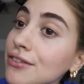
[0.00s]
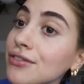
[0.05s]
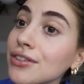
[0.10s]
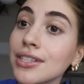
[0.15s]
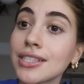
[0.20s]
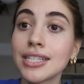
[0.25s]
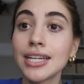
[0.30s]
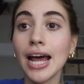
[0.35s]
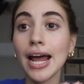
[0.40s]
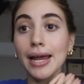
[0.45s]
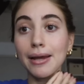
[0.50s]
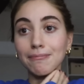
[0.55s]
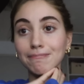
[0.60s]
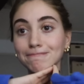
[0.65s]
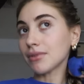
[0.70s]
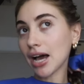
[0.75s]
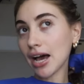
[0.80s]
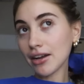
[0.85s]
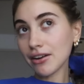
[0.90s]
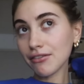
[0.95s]
it for tonight.
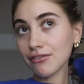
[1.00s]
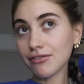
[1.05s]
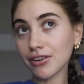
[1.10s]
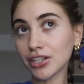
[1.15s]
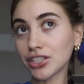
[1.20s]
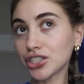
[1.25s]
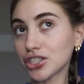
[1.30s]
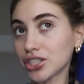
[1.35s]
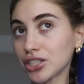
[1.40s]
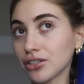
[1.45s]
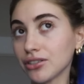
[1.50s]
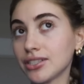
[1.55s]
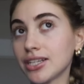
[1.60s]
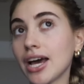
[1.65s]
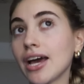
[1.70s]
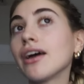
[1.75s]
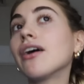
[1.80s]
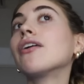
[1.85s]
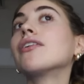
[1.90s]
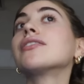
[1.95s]
I had a fun chill
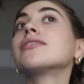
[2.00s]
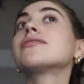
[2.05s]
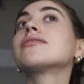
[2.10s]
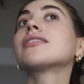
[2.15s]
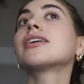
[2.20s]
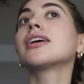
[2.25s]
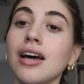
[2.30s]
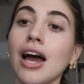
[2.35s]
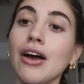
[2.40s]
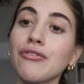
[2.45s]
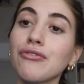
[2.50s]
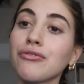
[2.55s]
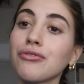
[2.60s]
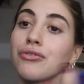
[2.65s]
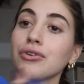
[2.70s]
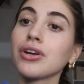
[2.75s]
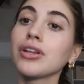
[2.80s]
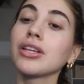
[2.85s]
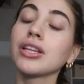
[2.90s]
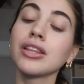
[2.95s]
day, honestly. I
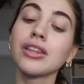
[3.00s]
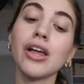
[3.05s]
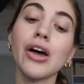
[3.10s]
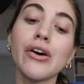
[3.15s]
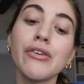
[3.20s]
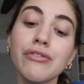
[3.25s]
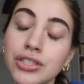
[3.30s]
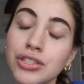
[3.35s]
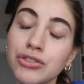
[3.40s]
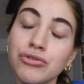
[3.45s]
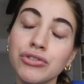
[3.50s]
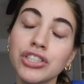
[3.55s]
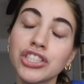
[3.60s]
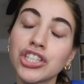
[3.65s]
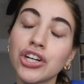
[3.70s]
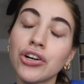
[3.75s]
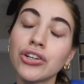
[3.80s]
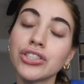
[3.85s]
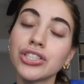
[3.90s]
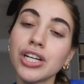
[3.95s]
really love just
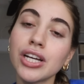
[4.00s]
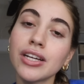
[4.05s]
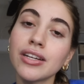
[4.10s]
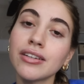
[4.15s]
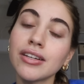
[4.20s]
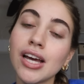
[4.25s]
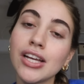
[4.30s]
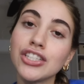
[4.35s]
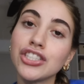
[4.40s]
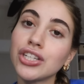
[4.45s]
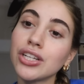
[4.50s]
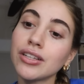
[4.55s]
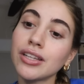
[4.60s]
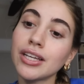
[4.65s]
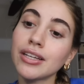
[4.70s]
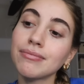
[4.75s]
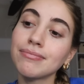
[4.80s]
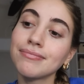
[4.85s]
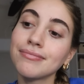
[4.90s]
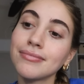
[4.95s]
recharging and
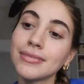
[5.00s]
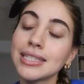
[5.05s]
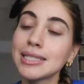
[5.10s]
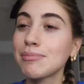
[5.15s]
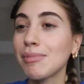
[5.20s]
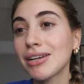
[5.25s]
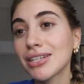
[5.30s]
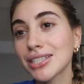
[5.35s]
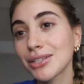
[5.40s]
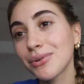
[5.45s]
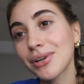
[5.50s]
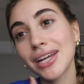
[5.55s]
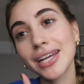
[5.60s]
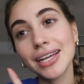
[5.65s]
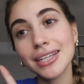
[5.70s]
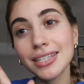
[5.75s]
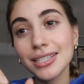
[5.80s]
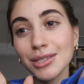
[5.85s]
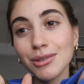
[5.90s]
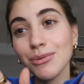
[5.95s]
chilling, especially when I
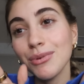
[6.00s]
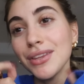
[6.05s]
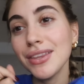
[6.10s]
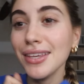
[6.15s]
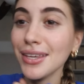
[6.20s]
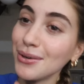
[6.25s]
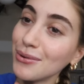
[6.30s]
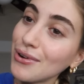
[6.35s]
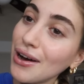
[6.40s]
get to do it with you